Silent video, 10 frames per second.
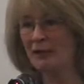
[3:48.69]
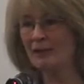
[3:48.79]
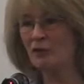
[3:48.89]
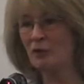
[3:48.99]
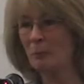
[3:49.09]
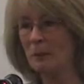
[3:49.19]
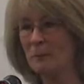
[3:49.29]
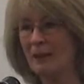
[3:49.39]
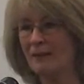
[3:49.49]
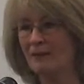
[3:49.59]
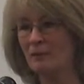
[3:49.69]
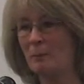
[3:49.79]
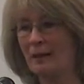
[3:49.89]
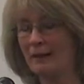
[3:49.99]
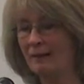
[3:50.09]
It took me back to
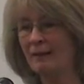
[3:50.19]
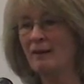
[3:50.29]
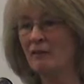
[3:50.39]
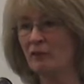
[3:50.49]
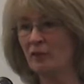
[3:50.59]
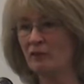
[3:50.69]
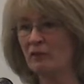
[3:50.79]
my first